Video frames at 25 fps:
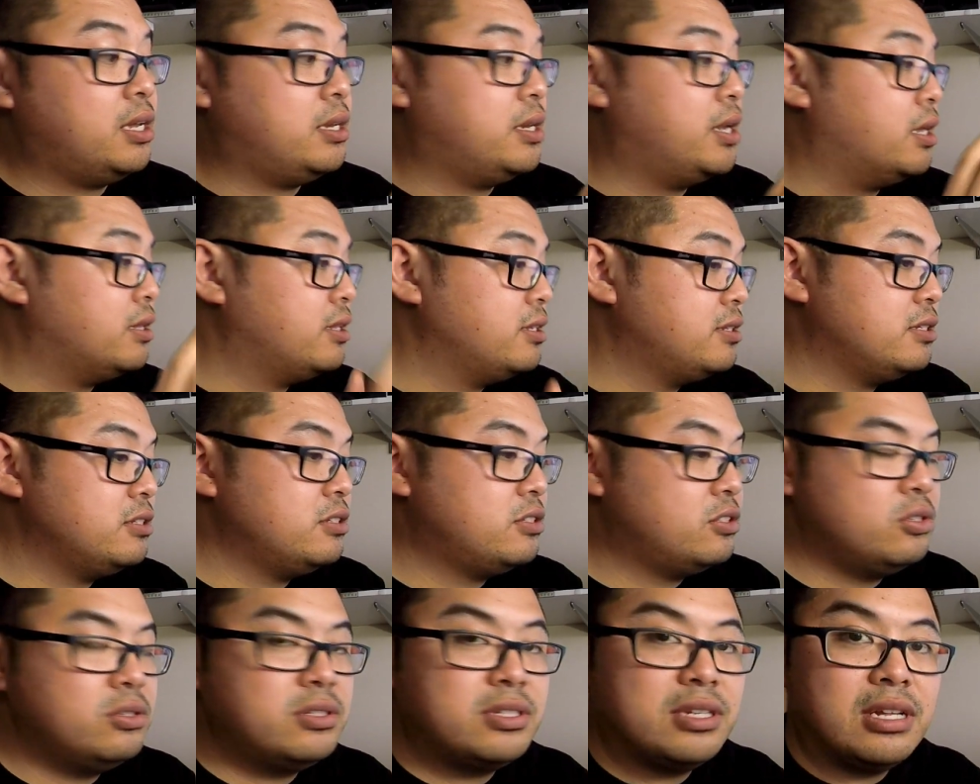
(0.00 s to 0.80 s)
Now this is
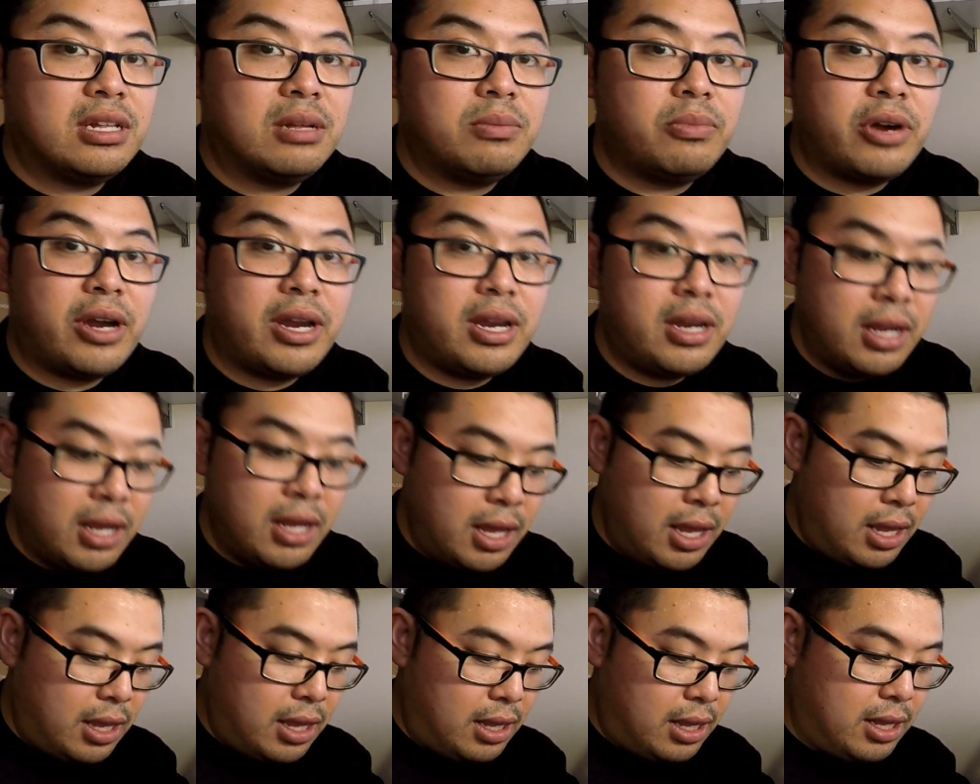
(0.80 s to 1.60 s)
to celebrate
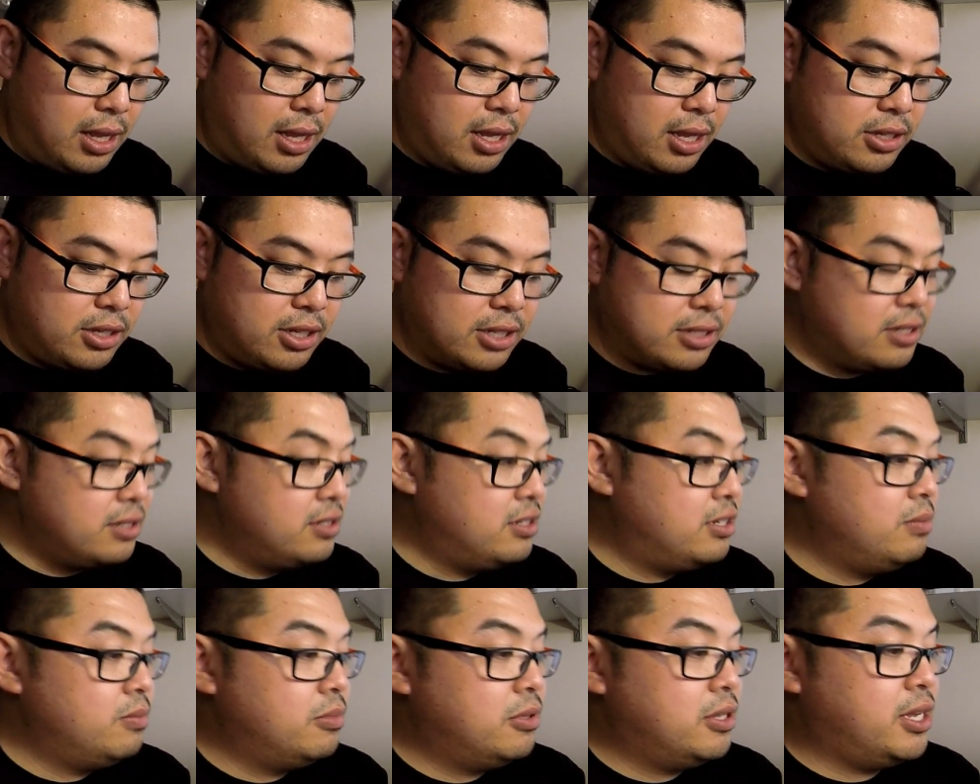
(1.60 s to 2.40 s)
Justin
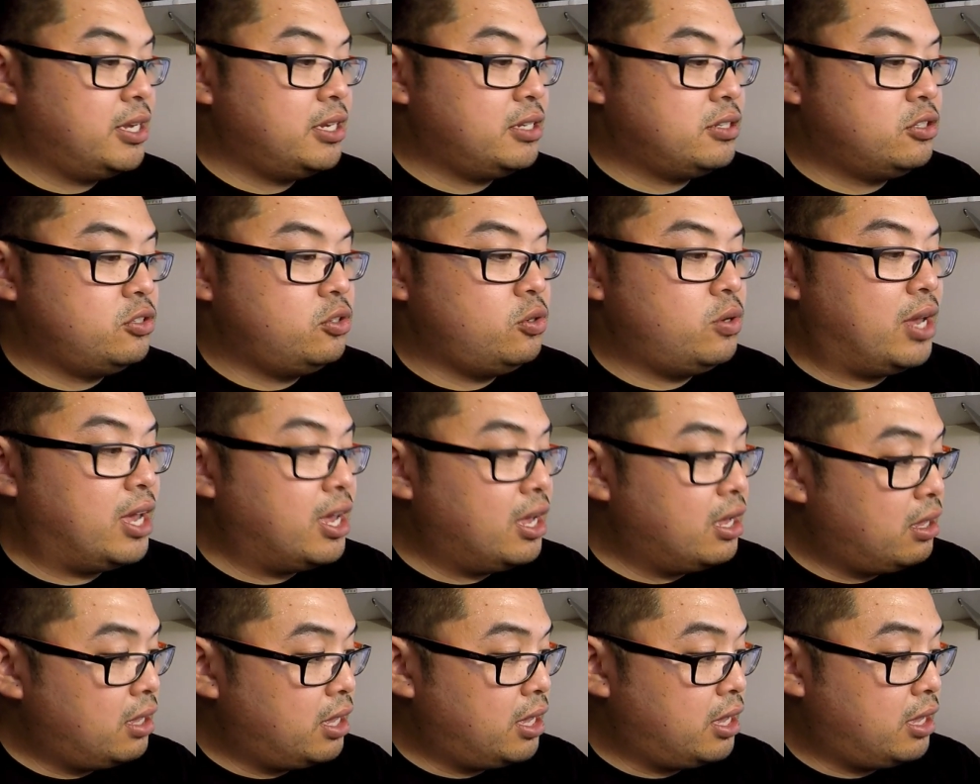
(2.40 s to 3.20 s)
Timberlake's new
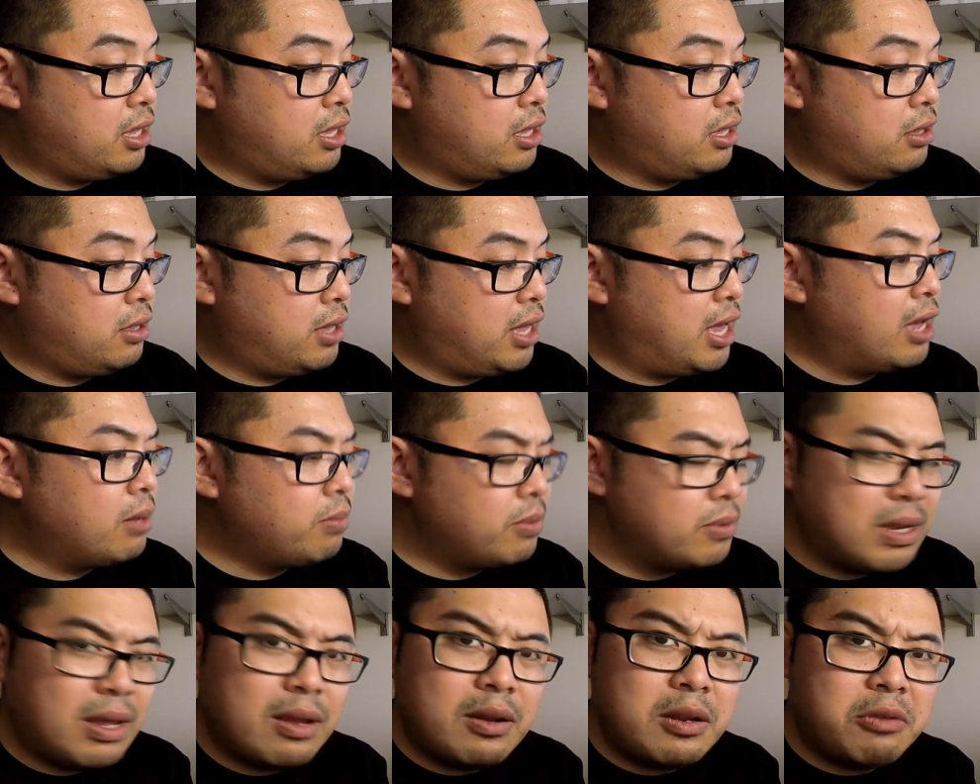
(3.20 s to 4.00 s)

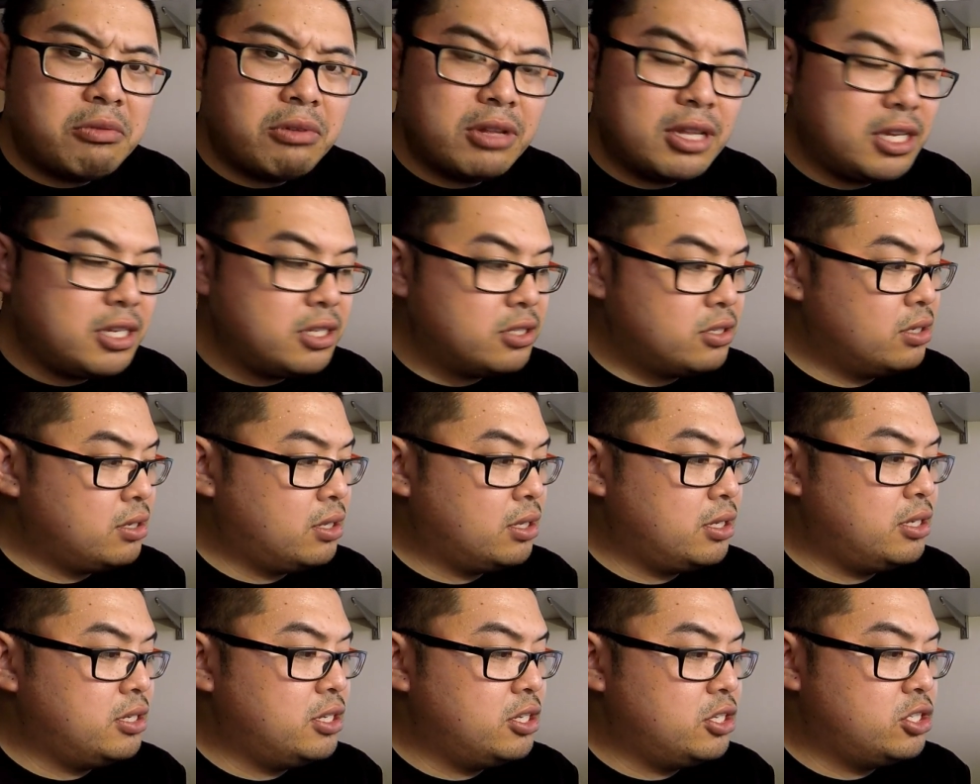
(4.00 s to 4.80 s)
album that he released
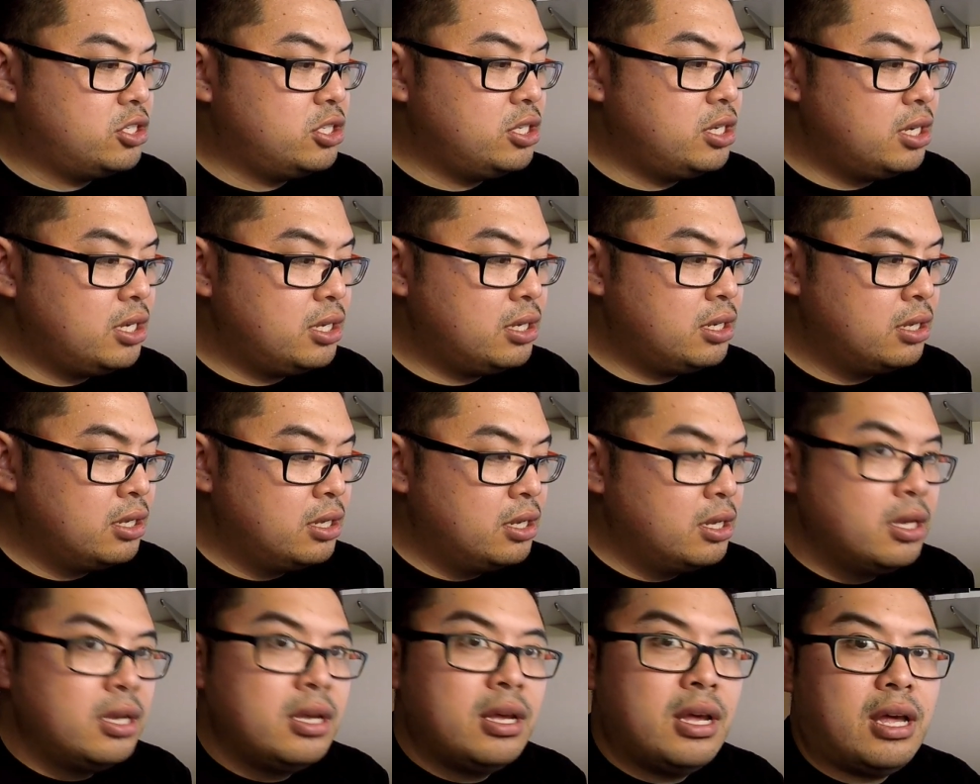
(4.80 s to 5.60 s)
earlier this year,
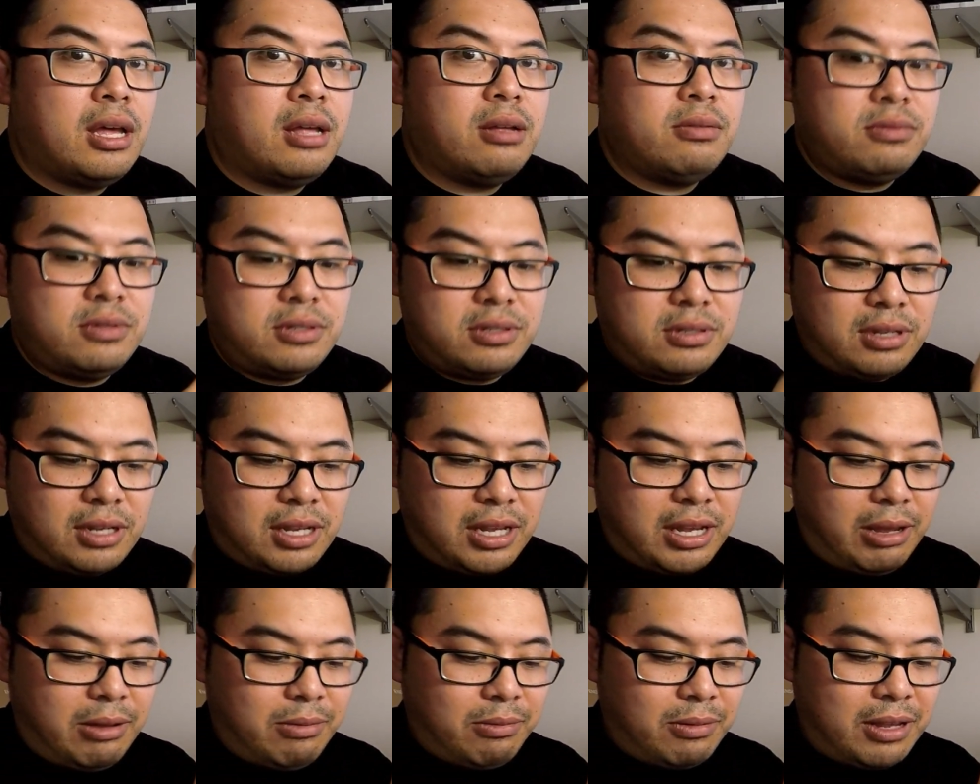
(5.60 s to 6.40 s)
the
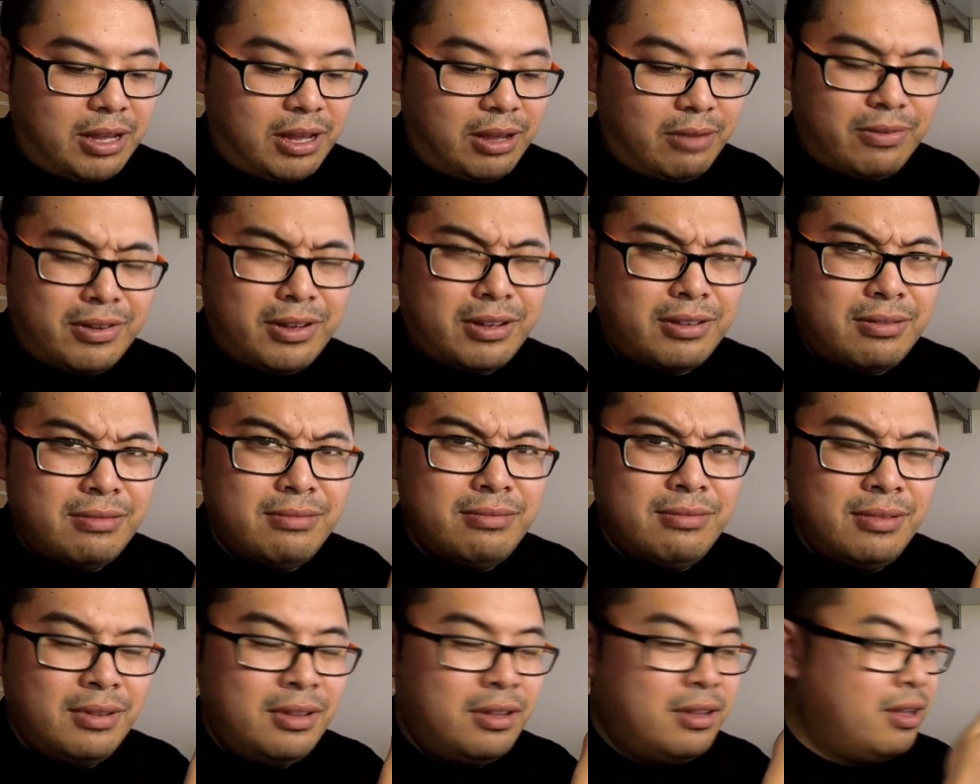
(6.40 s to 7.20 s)
carbon cover,
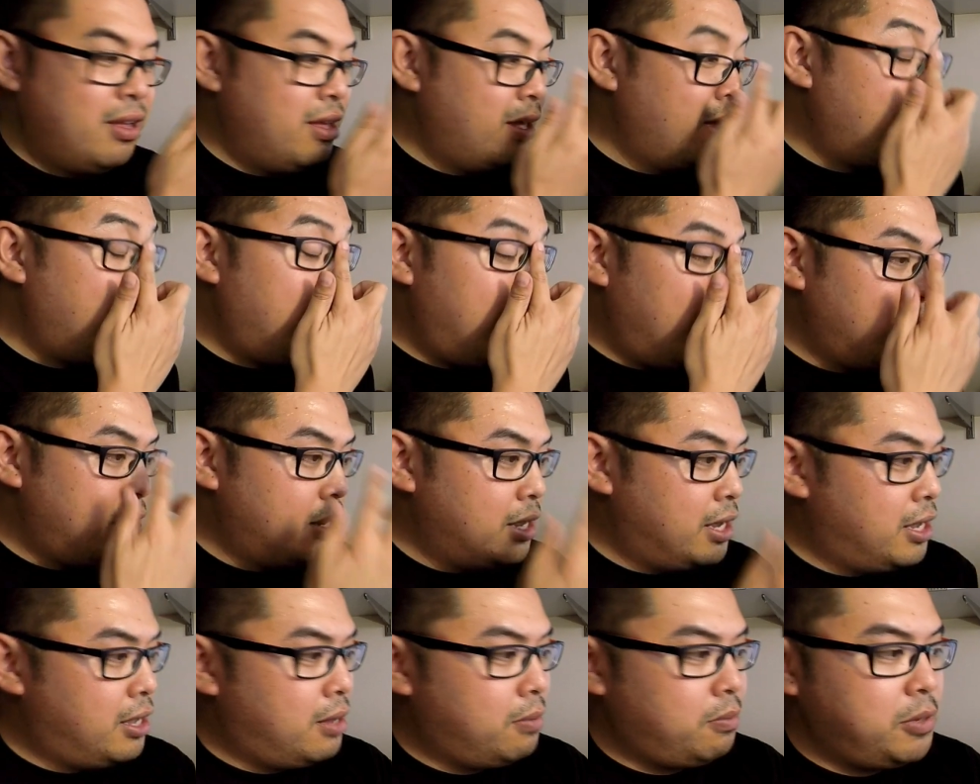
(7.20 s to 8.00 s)
and
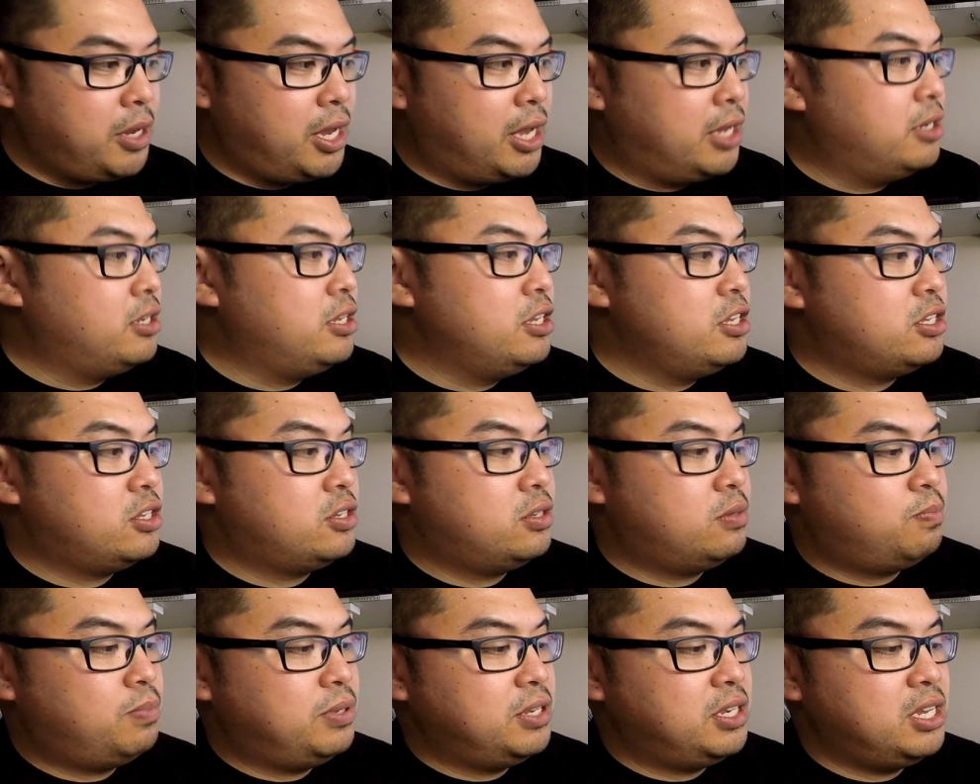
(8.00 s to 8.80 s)
yeah, this
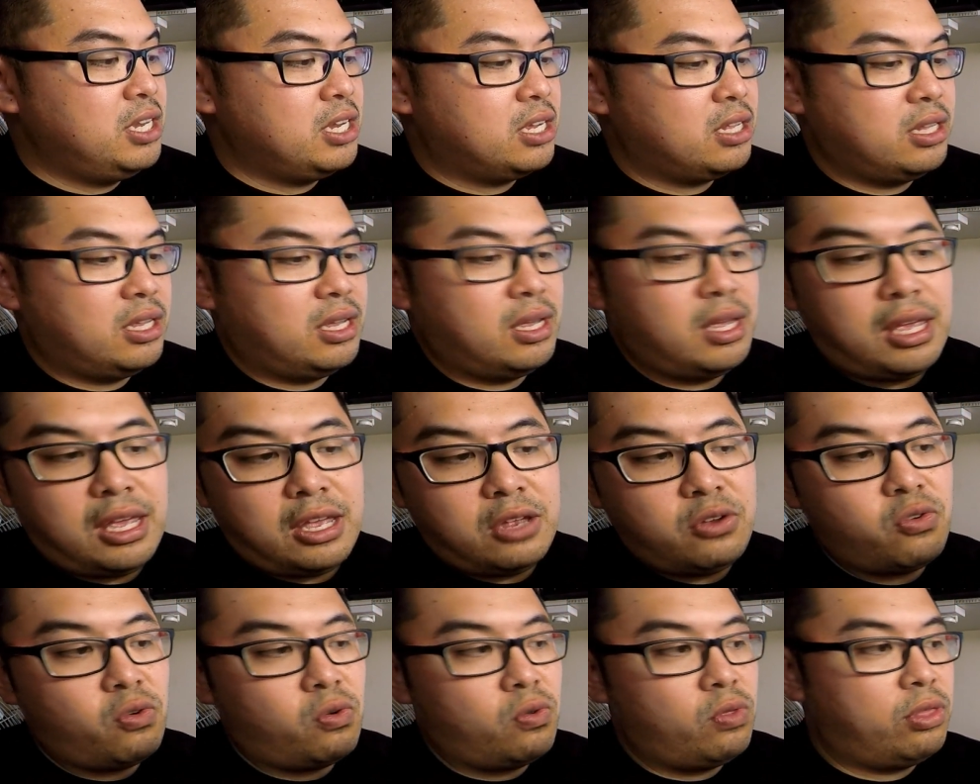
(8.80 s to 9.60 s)
particular Air
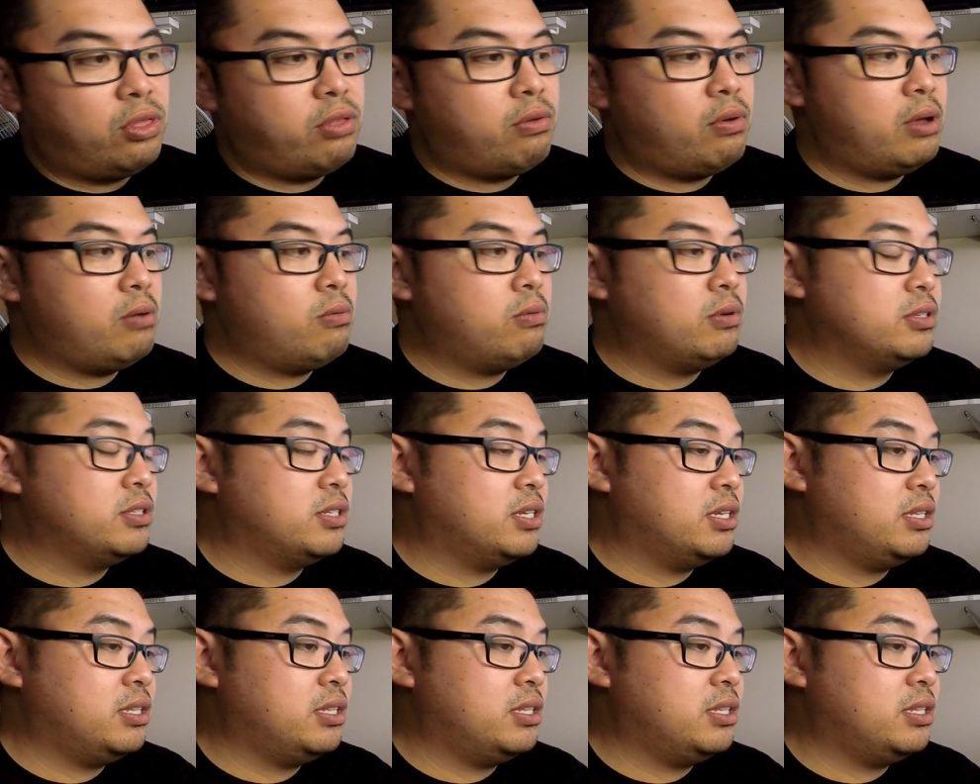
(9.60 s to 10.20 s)
Jordan 3 was